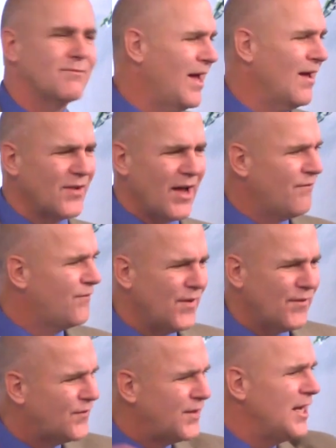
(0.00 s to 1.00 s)
well, I've got
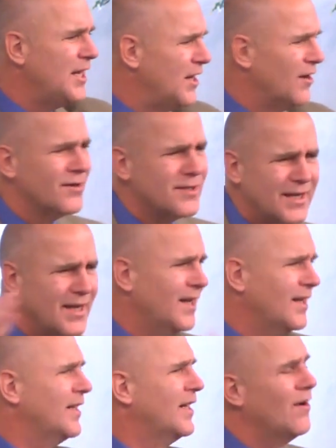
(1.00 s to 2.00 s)
15 years
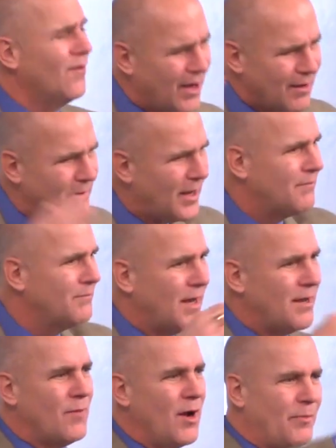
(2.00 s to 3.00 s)
in, you know,
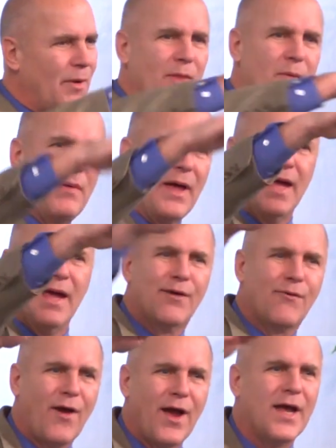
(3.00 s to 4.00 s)
I'm up on the pay
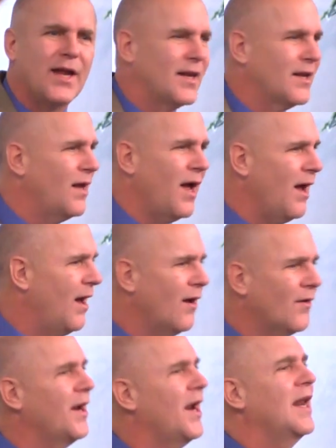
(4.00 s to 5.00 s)
grade.
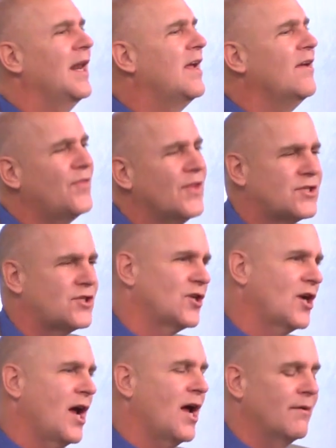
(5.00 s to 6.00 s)
How can I leave this
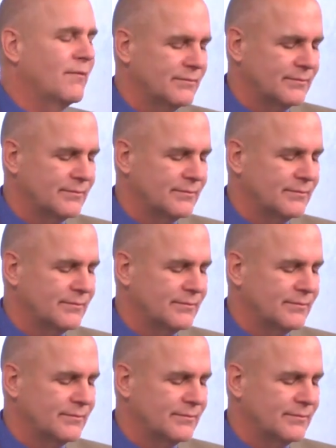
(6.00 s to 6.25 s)
job?